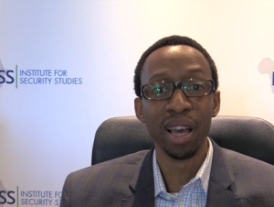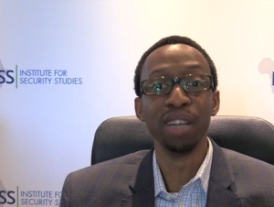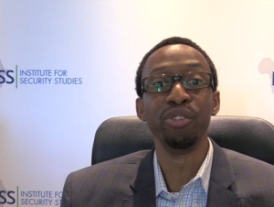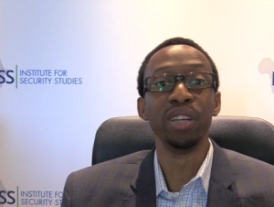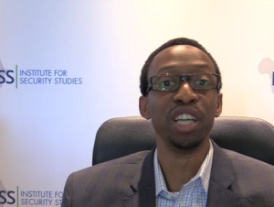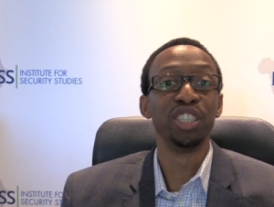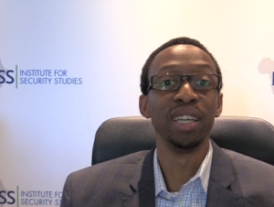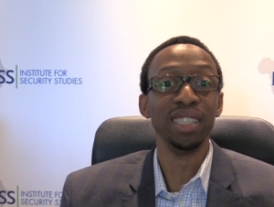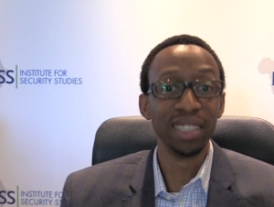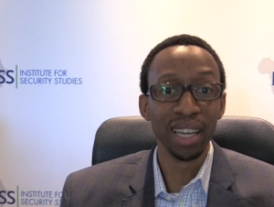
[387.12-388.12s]
and
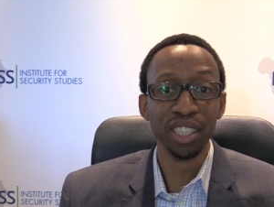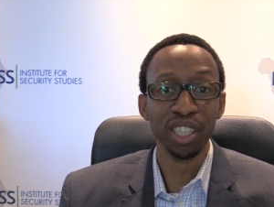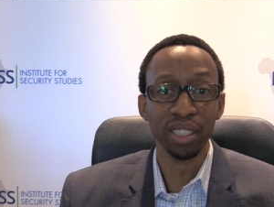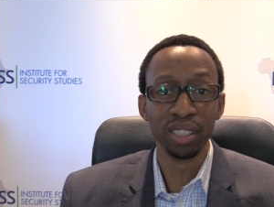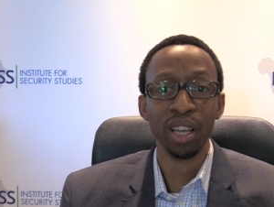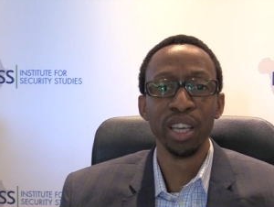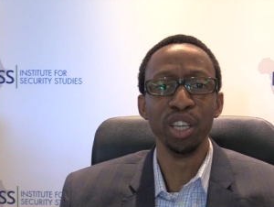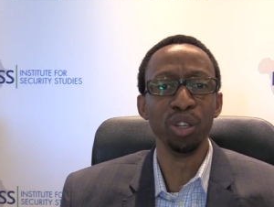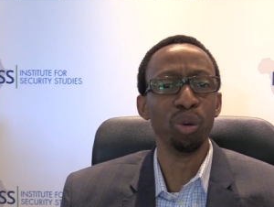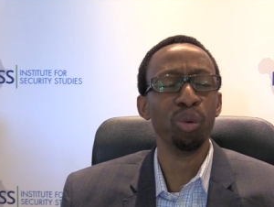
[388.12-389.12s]
financial intelligence.
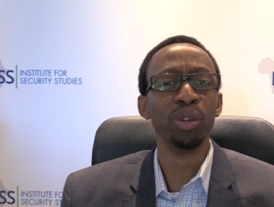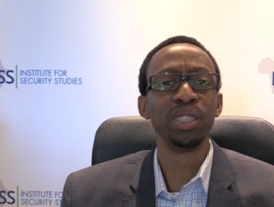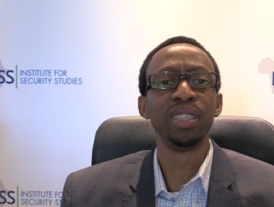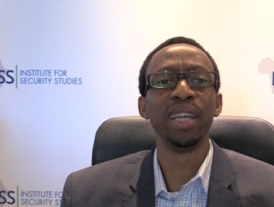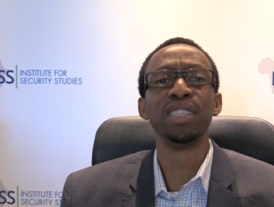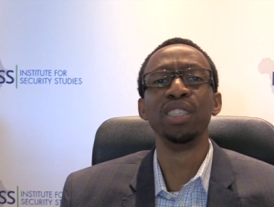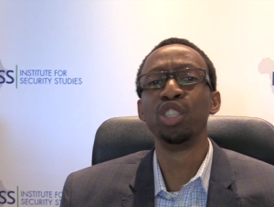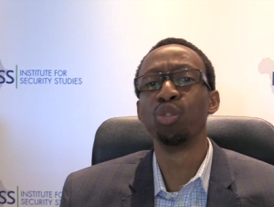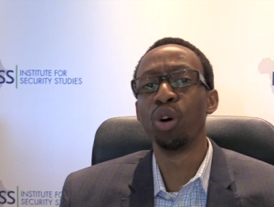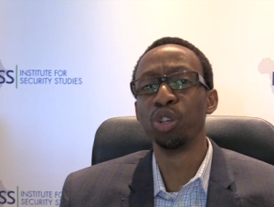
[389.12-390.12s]
You know, states
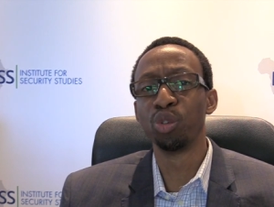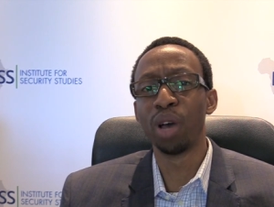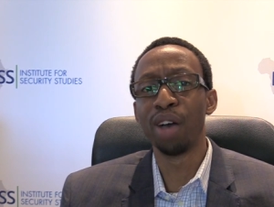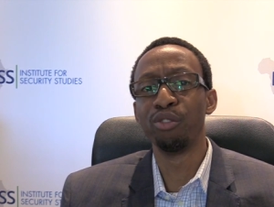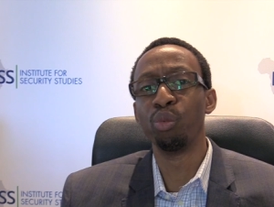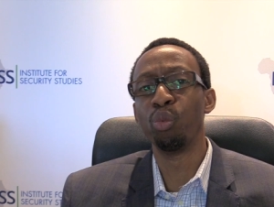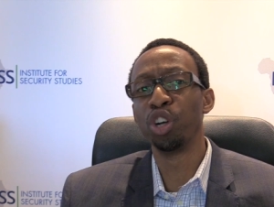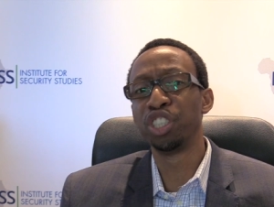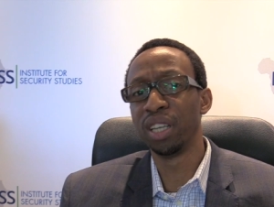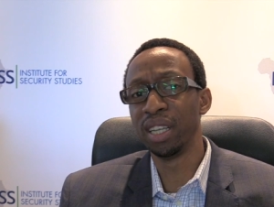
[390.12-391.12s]
need to also have
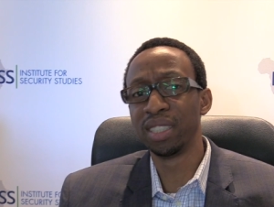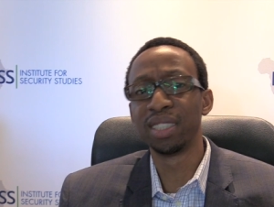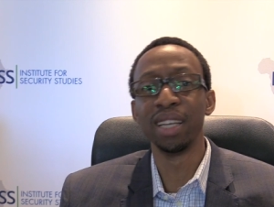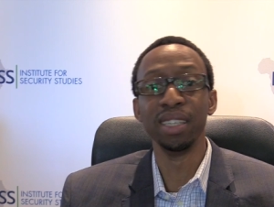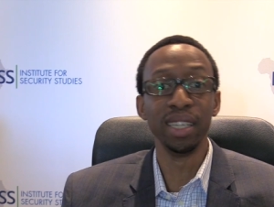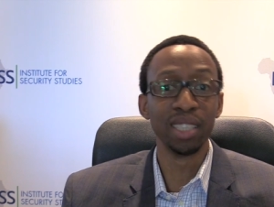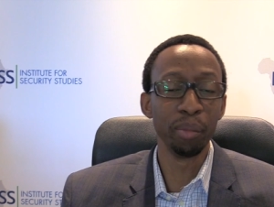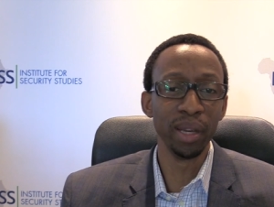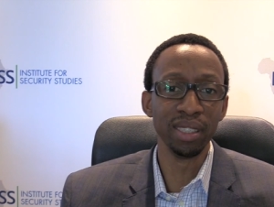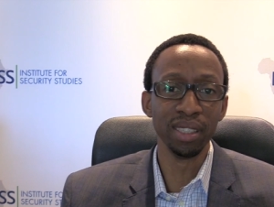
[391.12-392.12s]
watch lists and
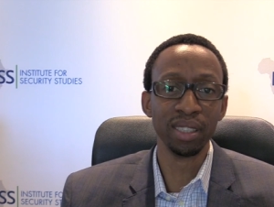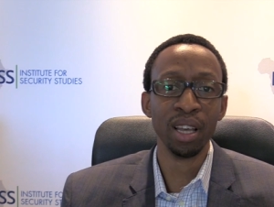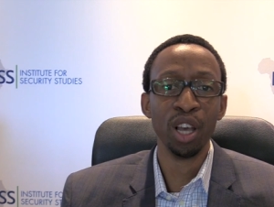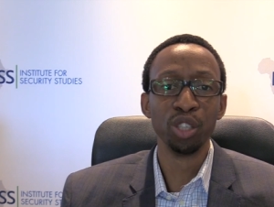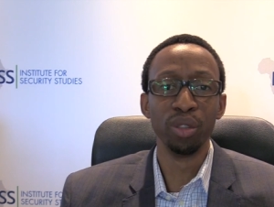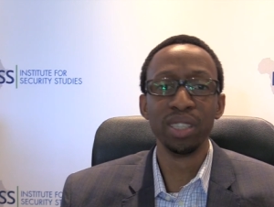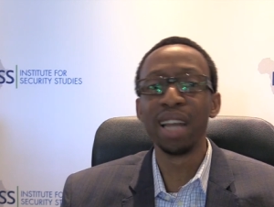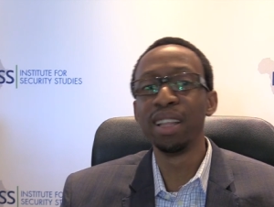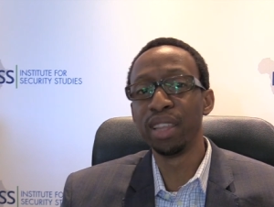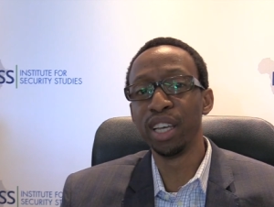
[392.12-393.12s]
databases. So these
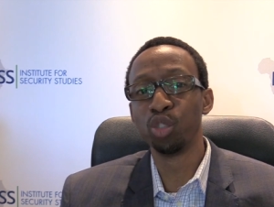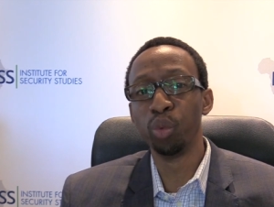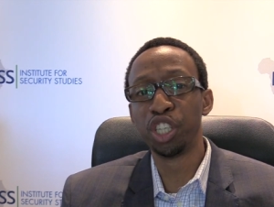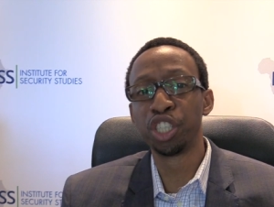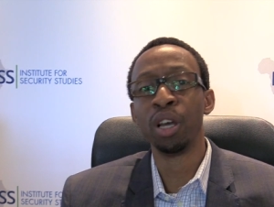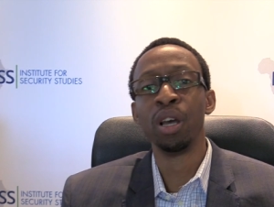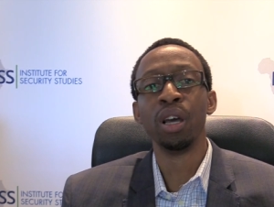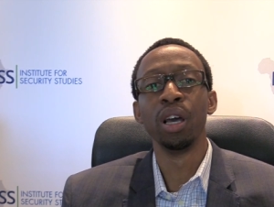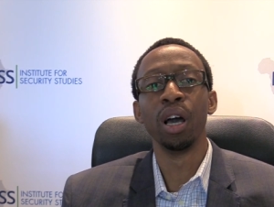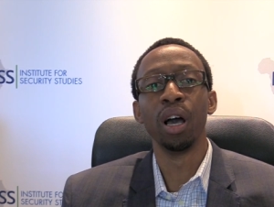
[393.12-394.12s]
are the things which
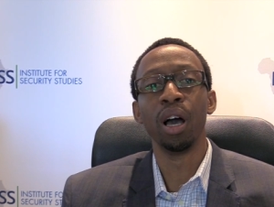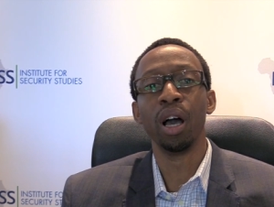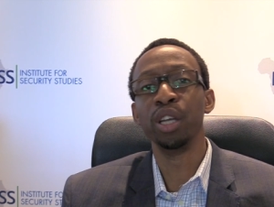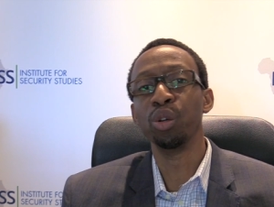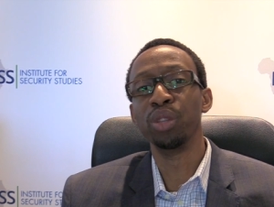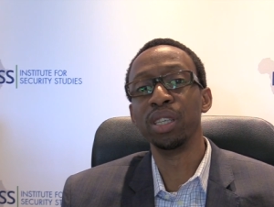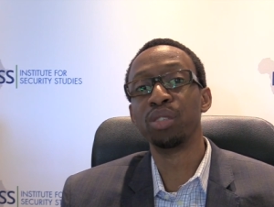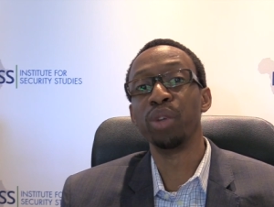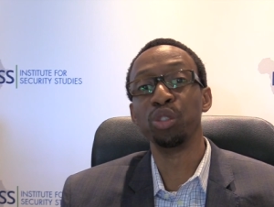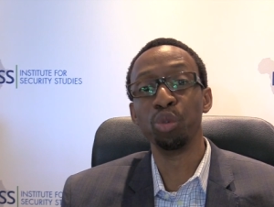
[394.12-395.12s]
uh, you know,
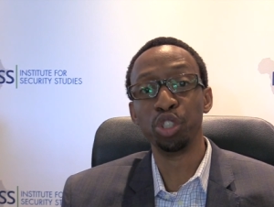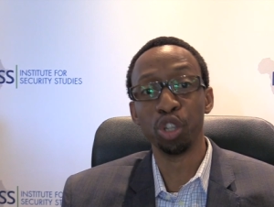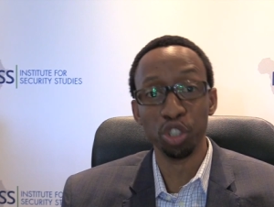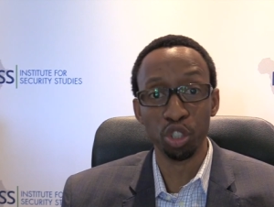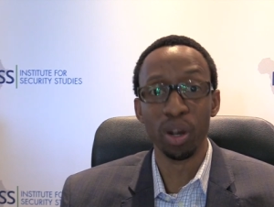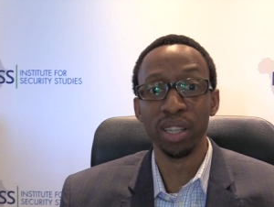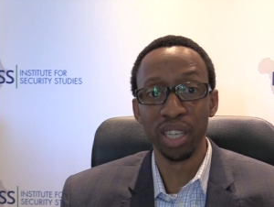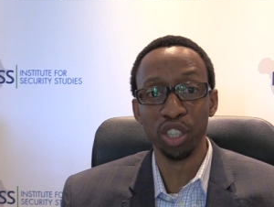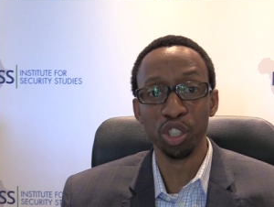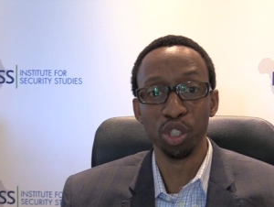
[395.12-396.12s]
these resolutions draw
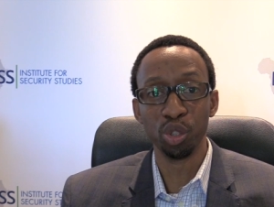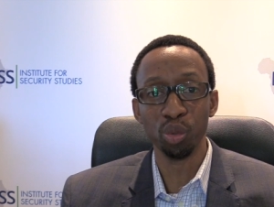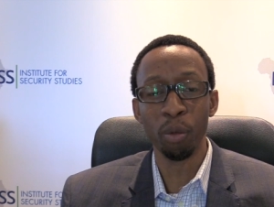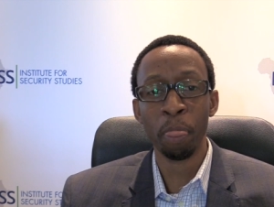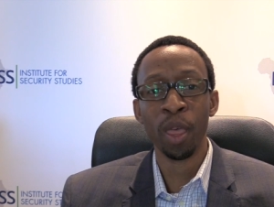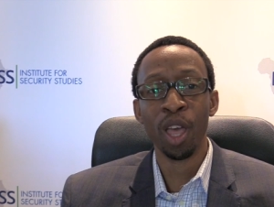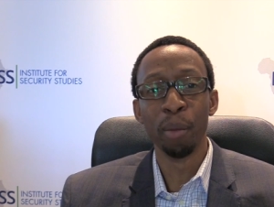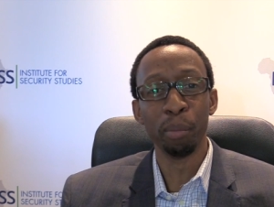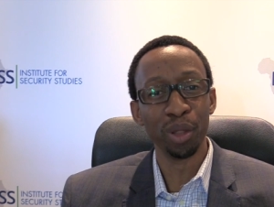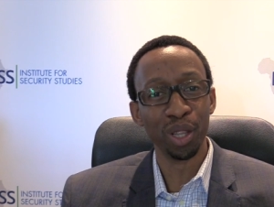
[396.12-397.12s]
attention to.
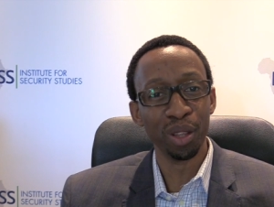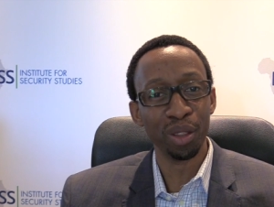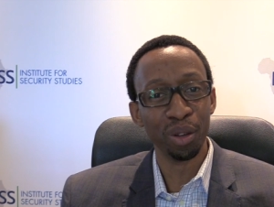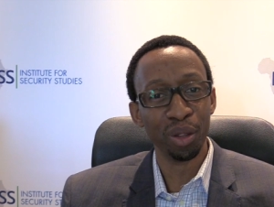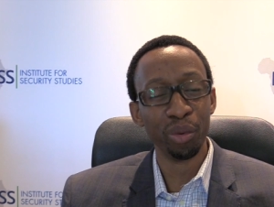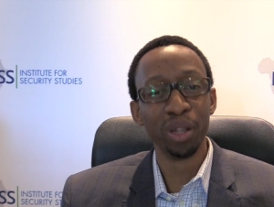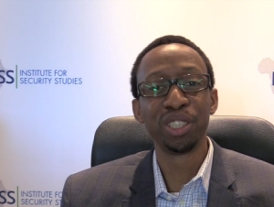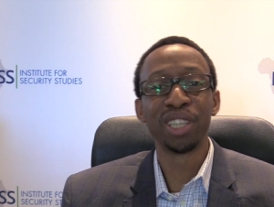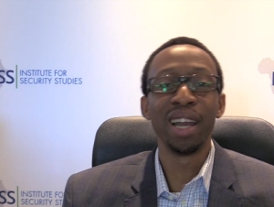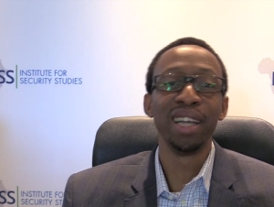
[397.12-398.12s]
But the, the, the real
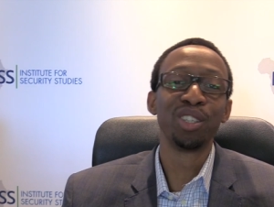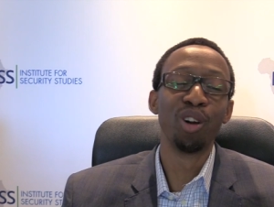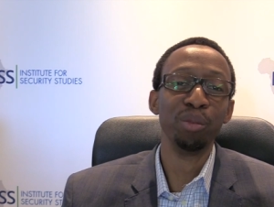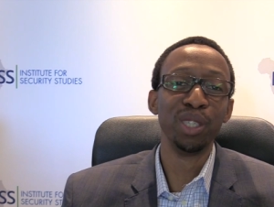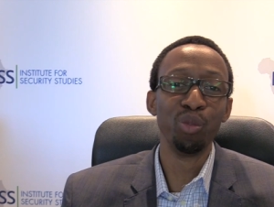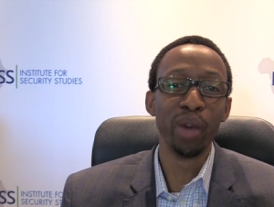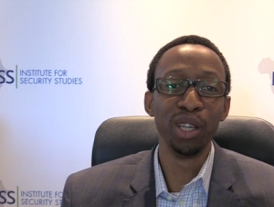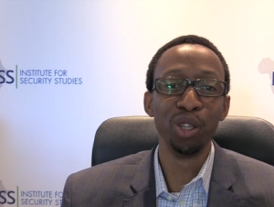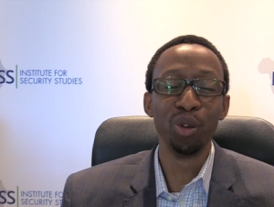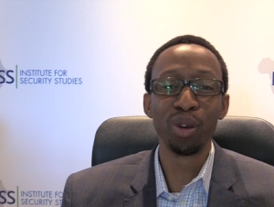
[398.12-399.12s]
challenge comes in
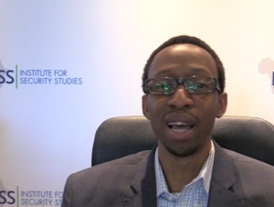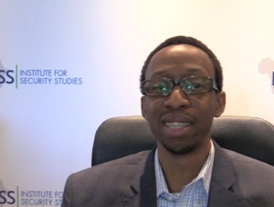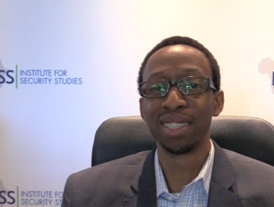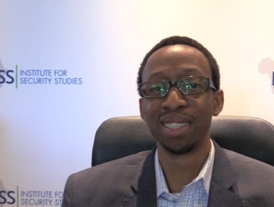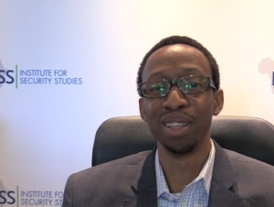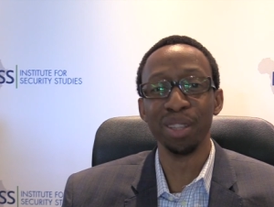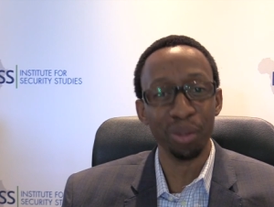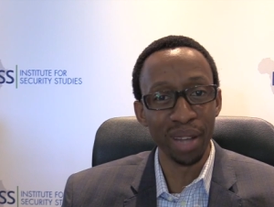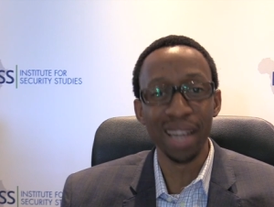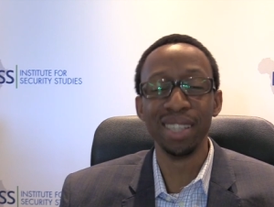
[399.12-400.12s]
when you look at the
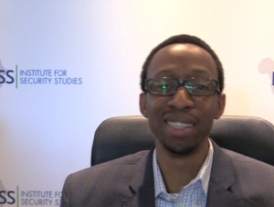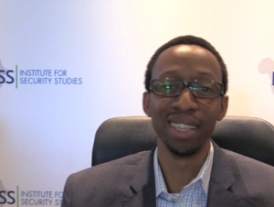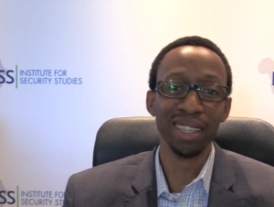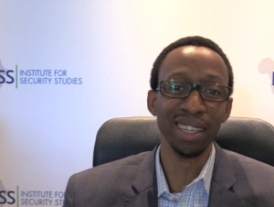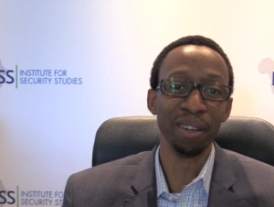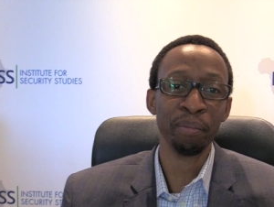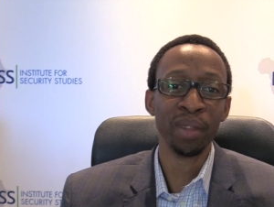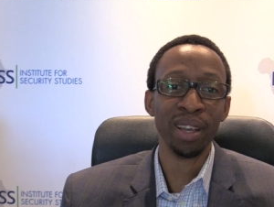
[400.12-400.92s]
reality again